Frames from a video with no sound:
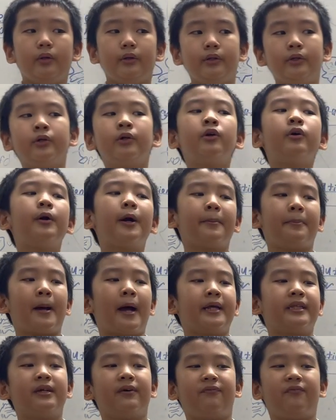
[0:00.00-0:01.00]
Europe
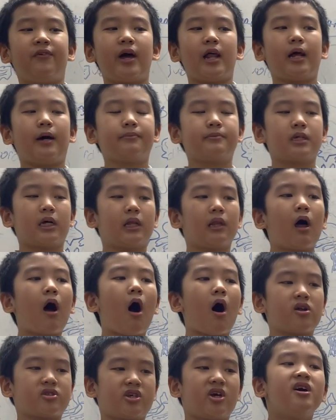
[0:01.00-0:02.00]
had developed a
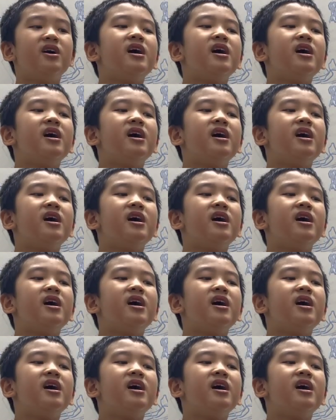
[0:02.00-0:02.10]
lot.